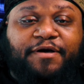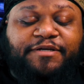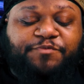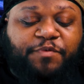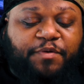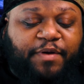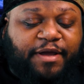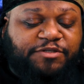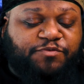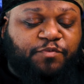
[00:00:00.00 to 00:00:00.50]
because
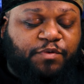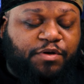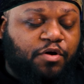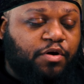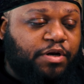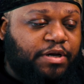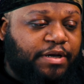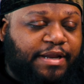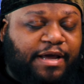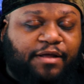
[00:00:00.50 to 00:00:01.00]
we actually want to
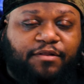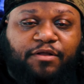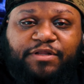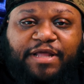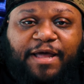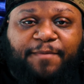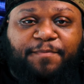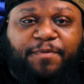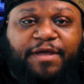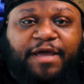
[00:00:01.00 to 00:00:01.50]
go ahead and download
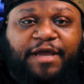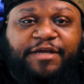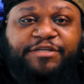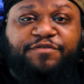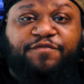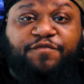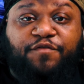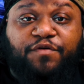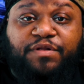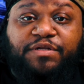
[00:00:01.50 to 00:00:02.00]
the
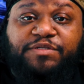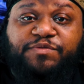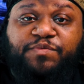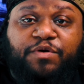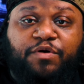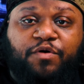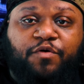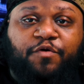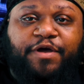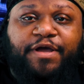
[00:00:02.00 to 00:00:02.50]
application for this
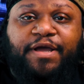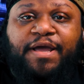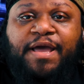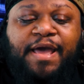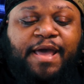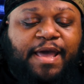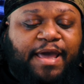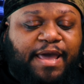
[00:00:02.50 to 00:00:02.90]
real quick.